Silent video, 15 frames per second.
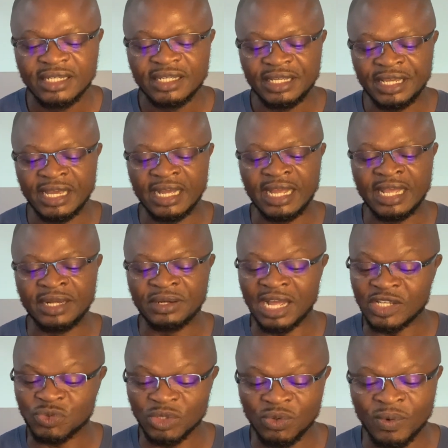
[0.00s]
Yeah, and
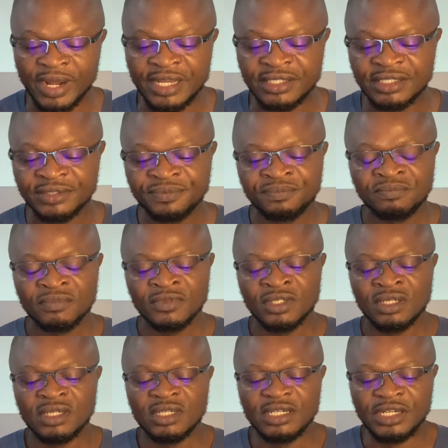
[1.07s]
as we wait,
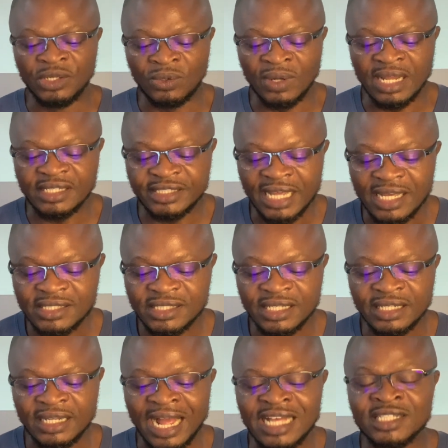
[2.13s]
Nicolas
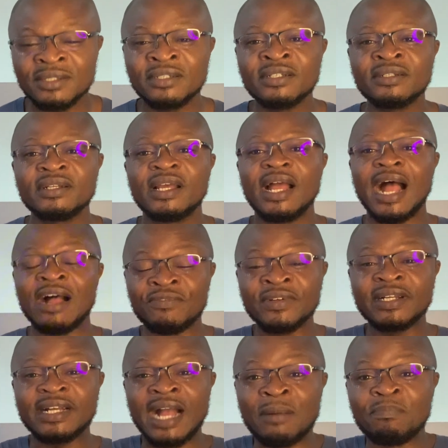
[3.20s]
Jackson hasn't
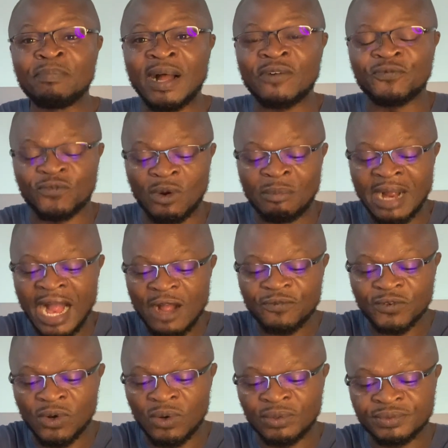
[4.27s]
haven't come back from
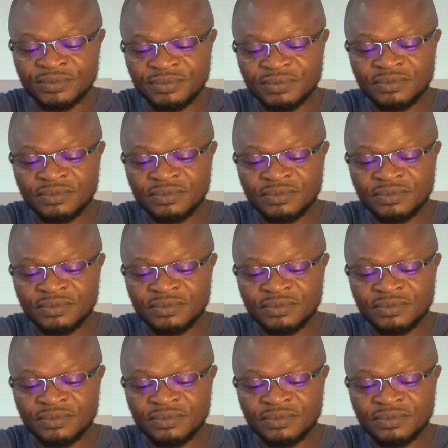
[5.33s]
AFCON.